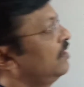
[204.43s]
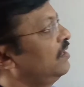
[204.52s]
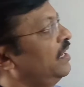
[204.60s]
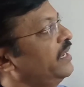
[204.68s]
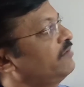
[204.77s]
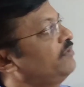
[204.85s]

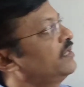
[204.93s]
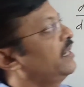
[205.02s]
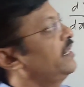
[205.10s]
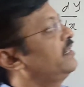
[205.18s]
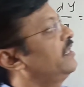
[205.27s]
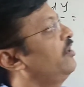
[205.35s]
like we
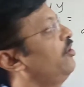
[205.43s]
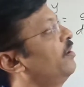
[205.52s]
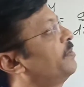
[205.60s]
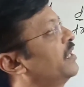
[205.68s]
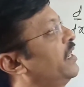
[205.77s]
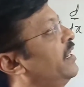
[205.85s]
write derivative
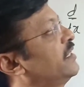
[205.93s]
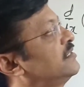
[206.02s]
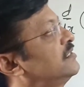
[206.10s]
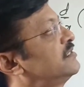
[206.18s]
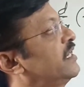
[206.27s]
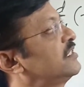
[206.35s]
of tan x
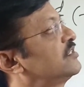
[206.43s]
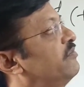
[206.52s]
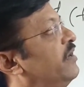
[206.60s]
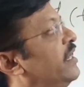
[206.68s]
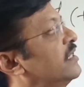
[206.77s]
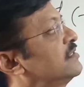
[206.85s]
is sec
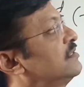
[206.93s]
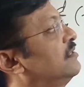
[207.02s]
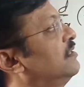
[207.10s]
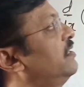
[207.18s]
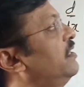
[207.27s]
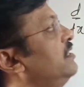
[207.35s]
square x,
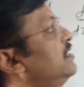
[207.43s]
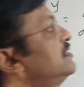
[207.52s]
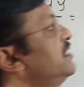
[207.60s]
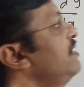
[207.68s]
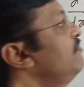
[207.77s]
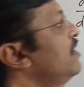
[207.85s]
in the
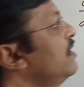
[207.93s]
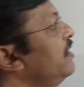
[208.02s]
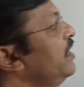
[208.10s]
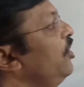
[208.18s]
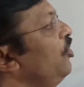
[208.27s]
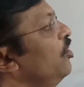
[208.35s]
same manner
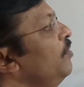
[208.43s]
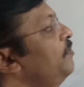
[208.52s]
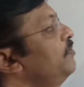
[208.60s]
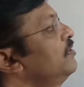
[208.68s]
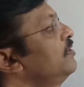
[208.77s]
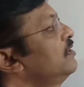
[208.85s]
derivative of
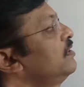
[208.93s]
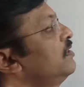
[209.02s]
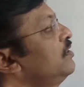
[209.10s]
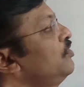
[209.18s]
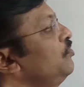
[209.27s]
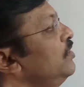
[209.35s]

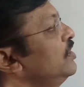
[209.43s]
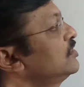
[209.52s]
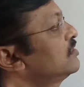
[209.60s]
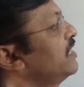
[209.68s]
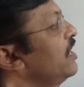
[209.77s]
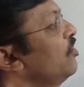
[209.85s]

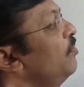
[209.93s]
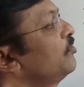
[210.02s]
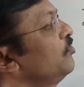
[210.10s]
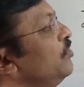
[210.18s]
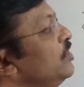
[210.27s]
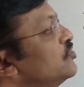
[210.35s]
tan of
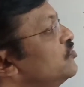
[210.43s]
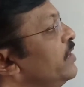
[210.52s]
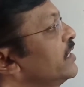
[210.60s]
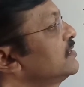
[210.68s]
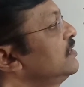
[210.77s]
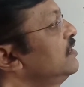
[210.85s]
2 raised to x,